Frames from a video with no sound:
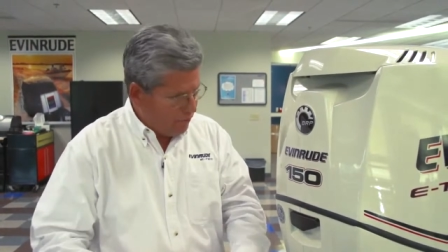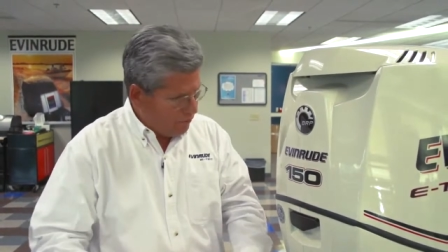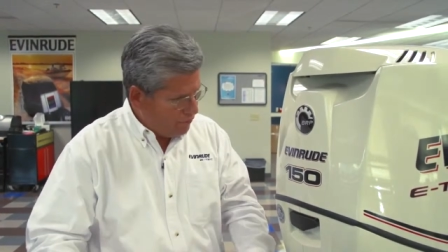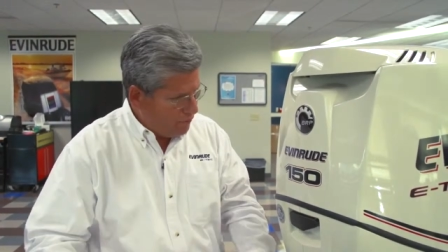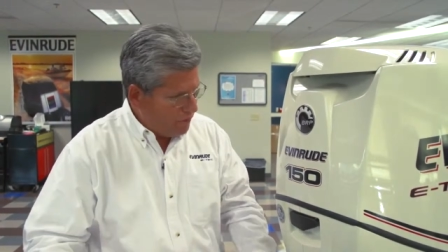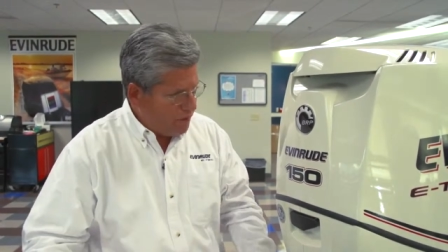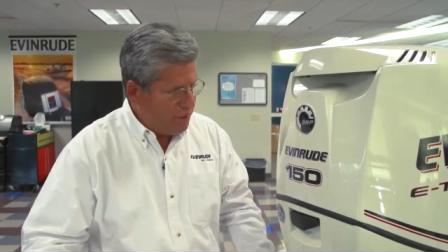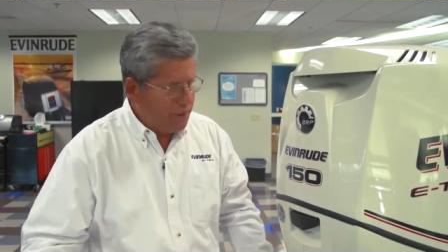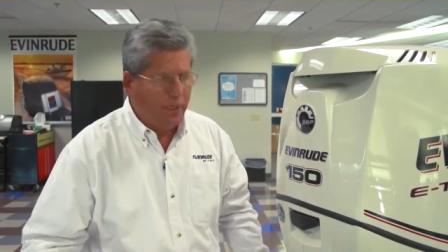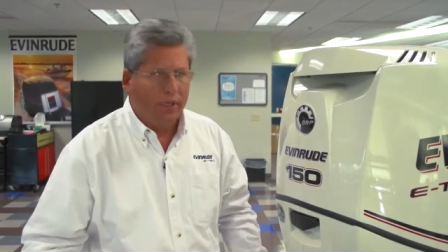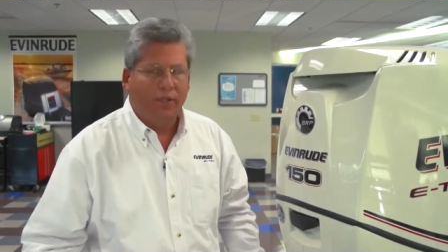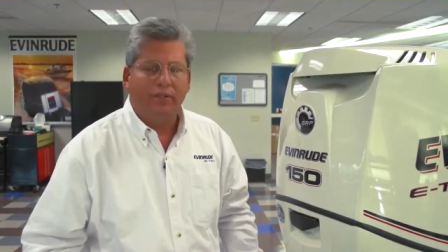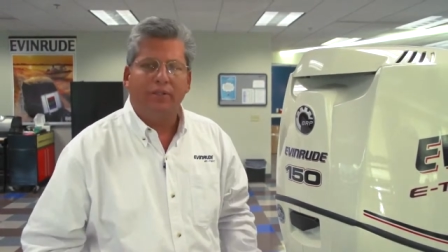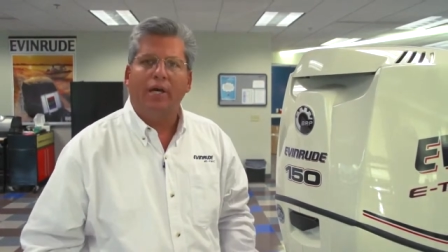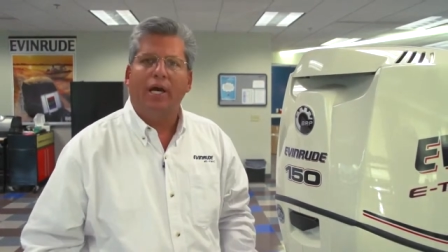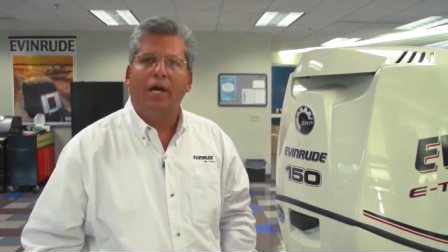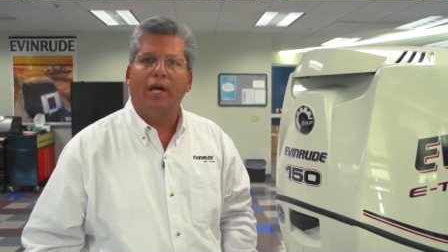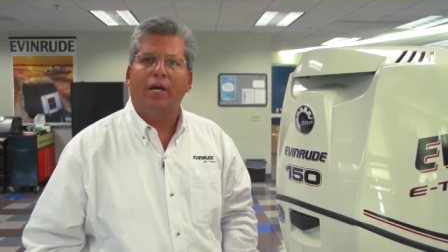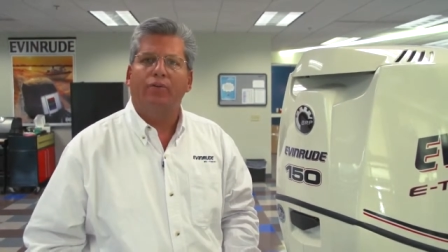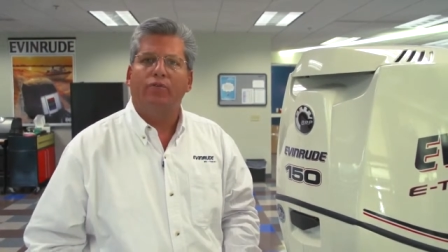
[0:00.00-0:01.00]
filling an
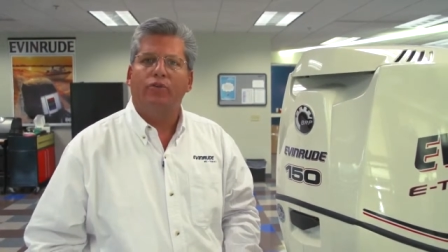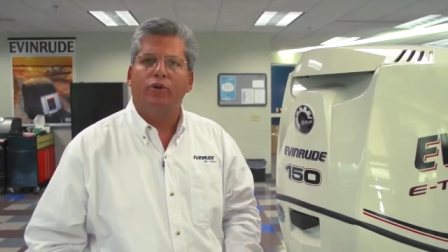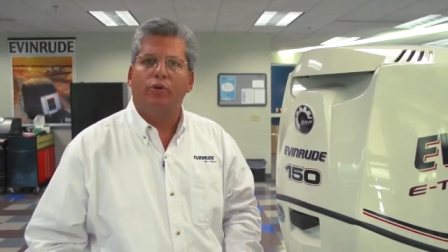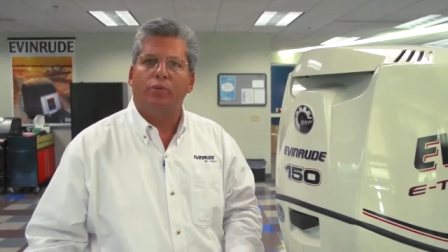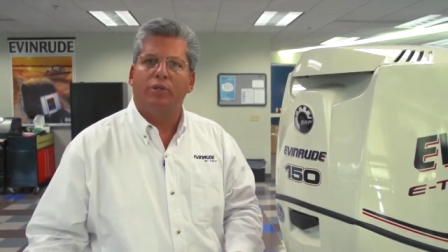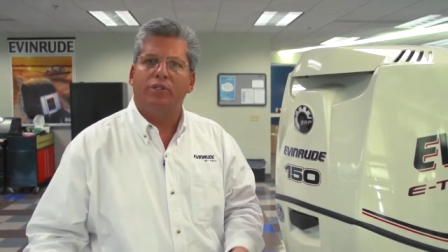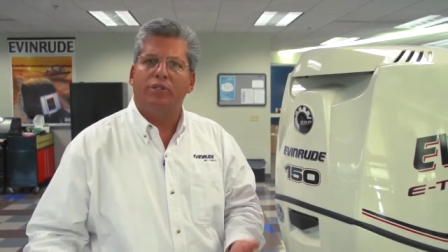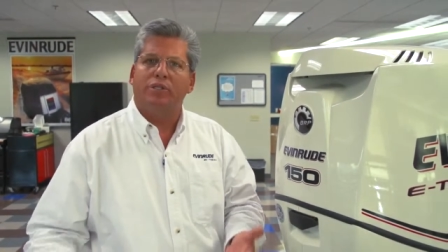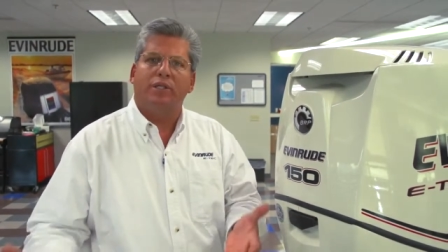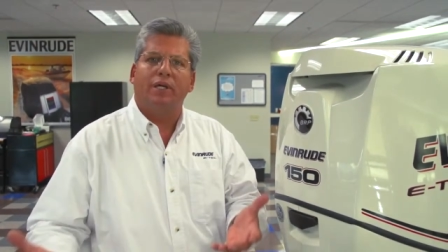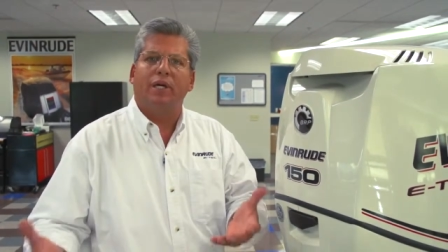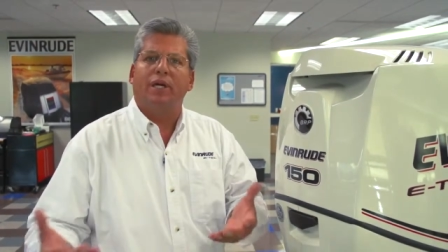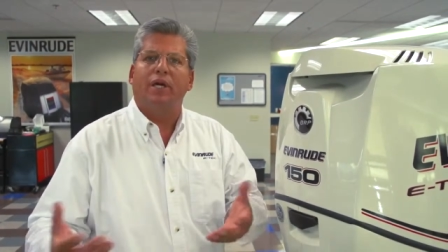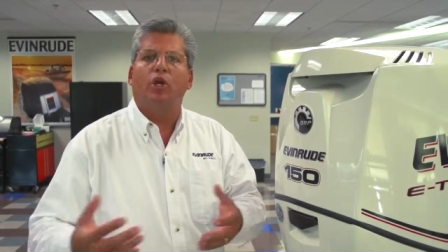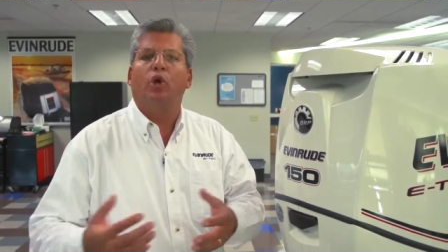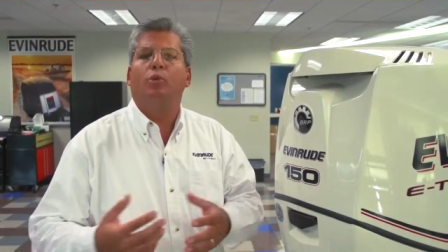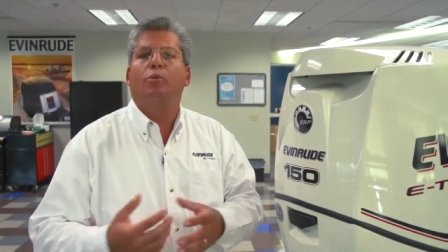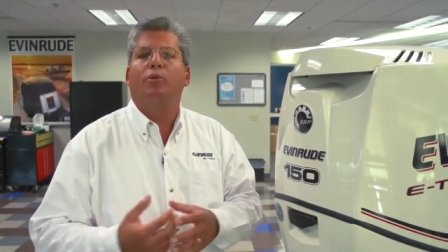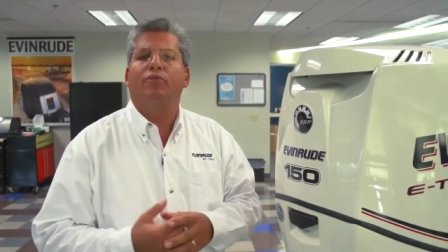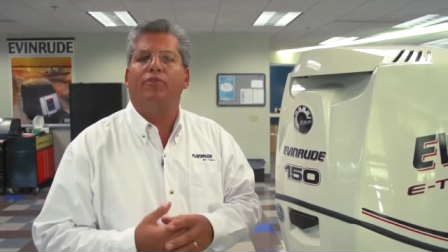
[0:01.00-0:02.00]
entire room with, say,
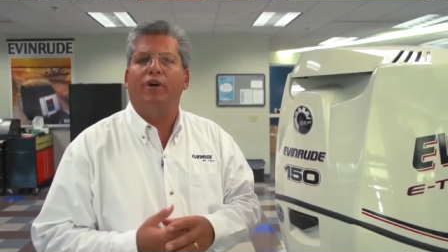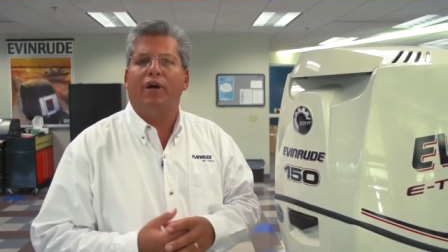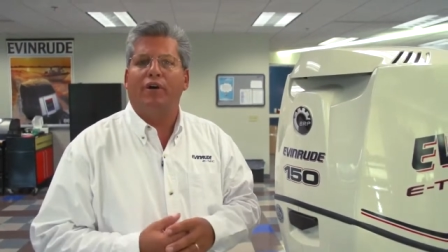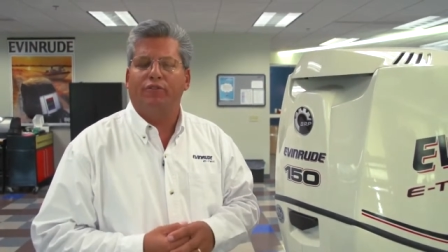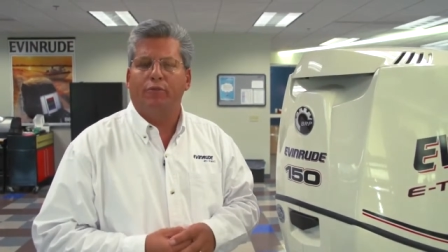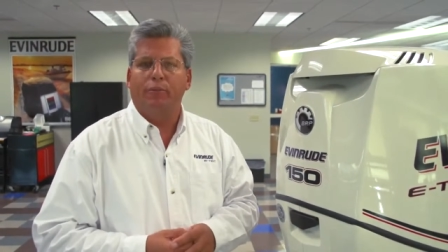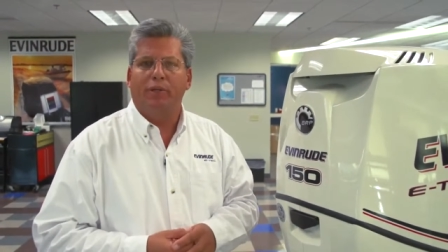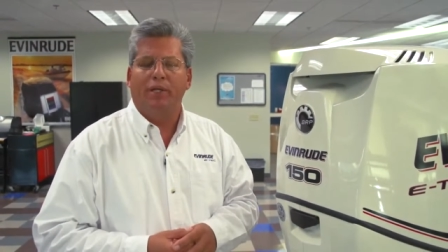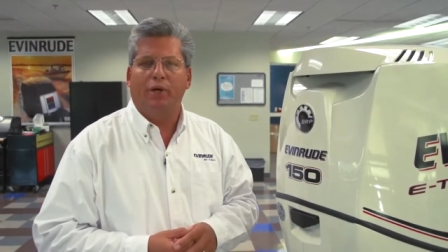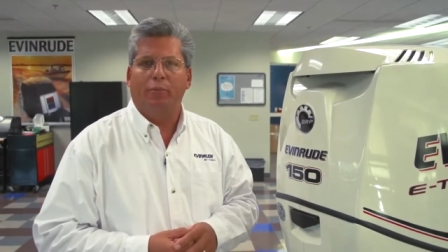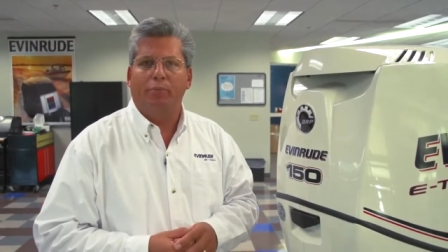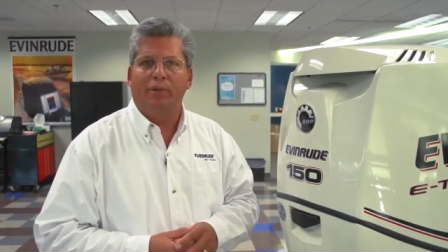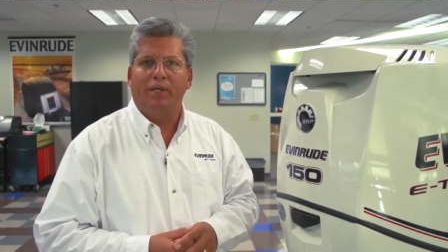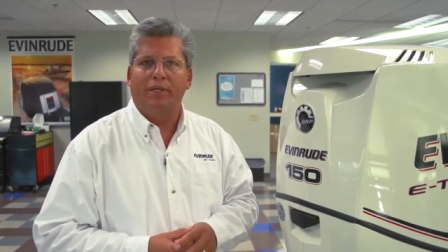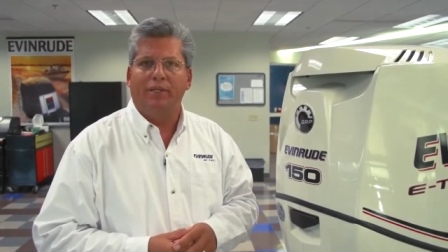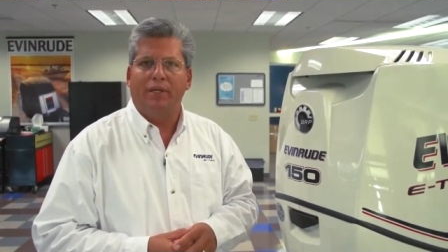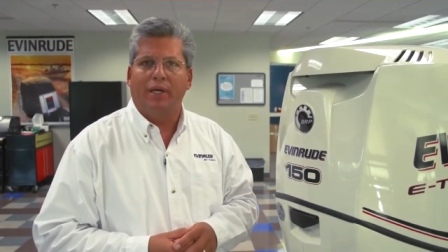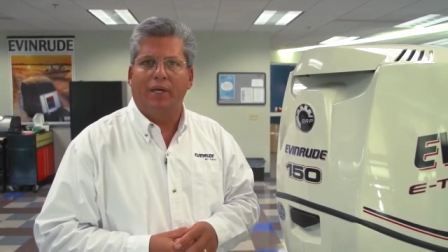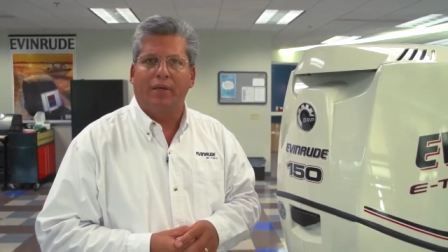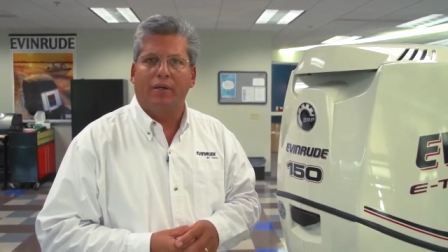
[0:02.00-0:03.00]
an open valve from an
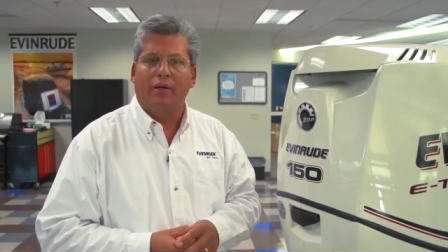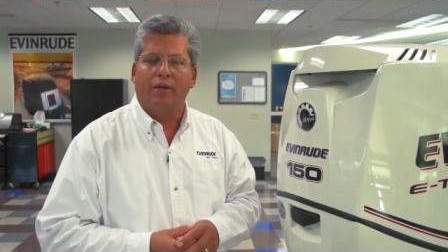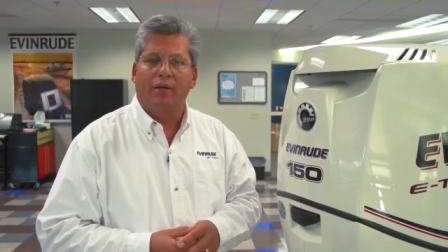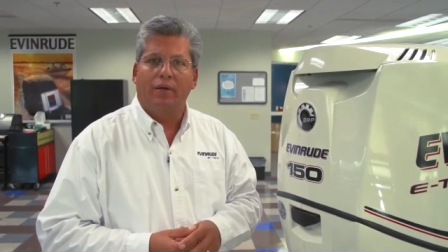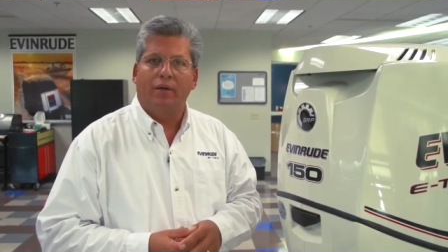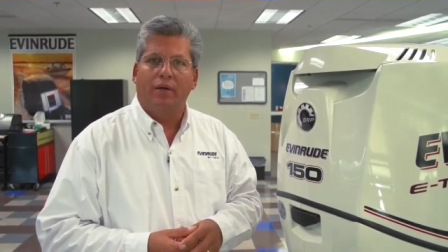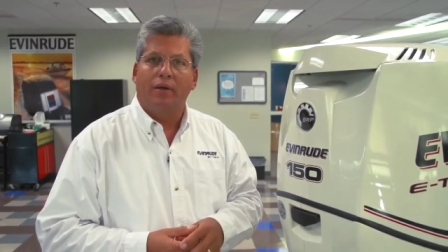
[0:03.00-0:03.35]
LP tank.